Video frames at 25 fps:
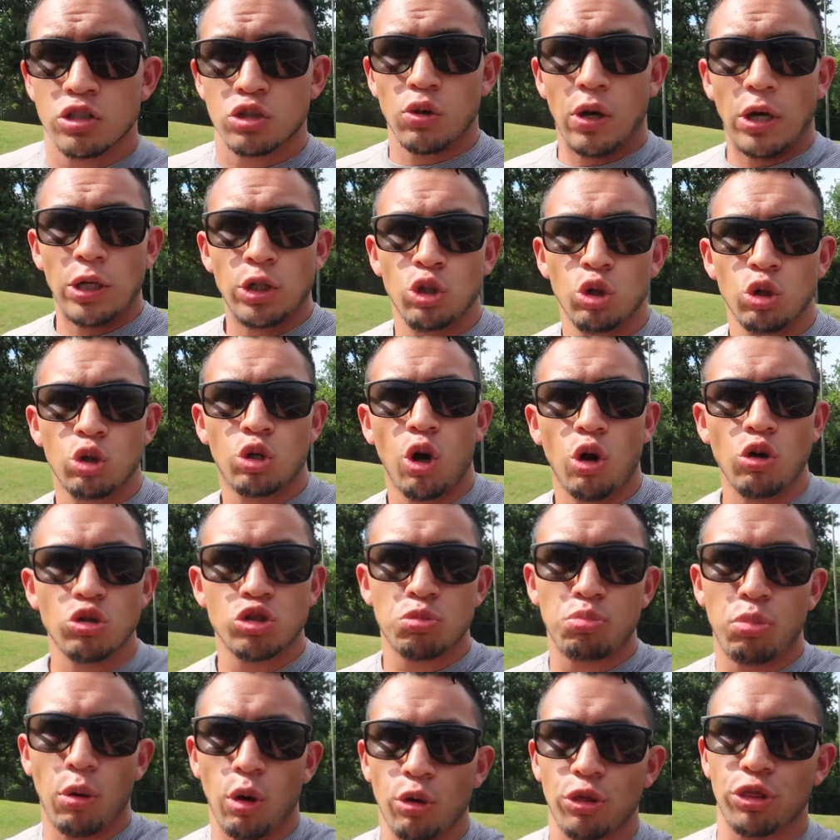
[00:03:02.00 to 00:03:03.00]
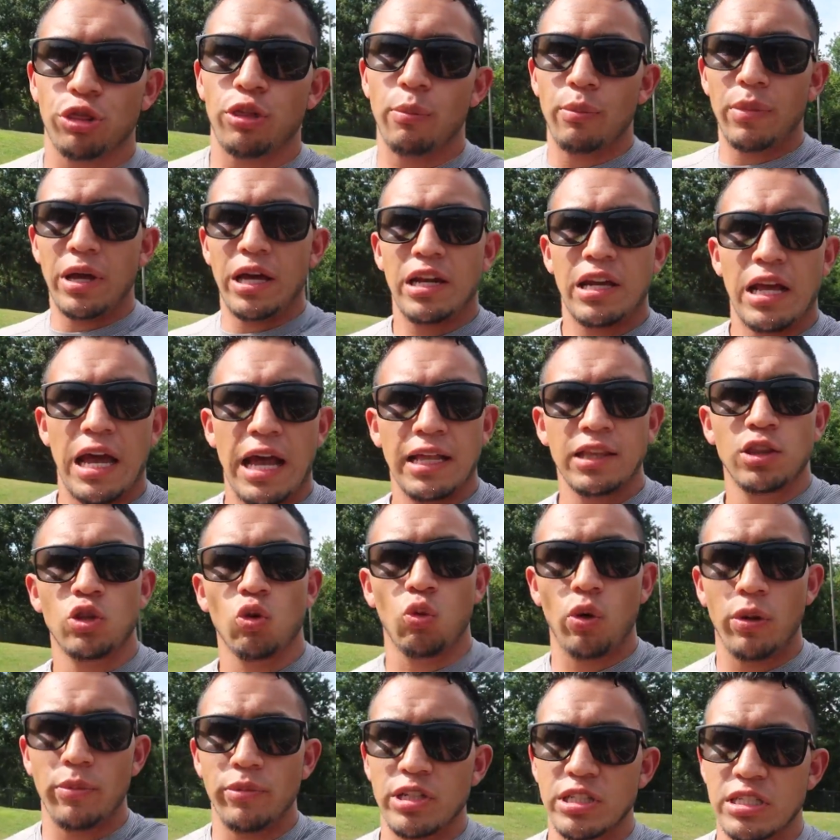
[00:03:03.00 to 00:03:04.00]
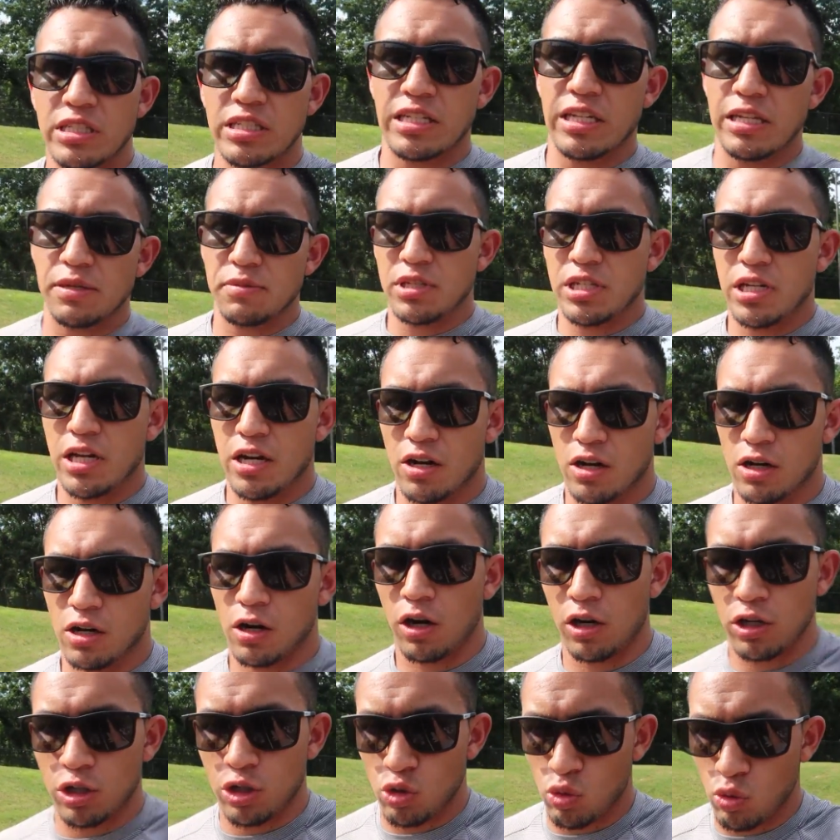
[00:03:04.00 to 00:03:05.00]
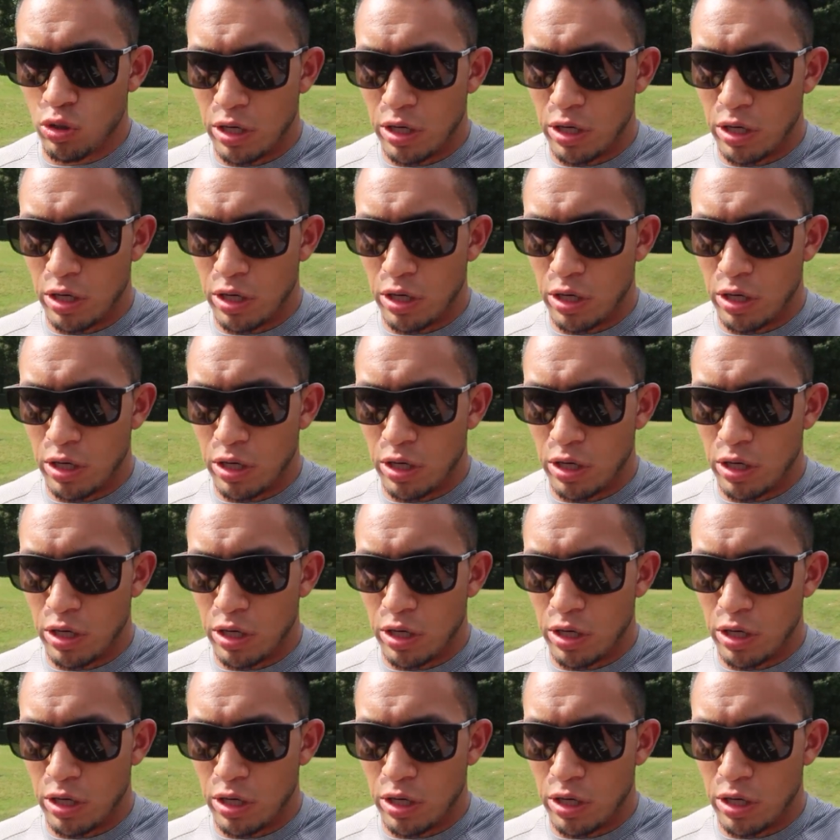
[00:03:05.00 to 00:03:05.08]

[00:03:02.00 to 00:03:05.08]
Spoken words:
So I do coach both the men and the women's teams here at Gardner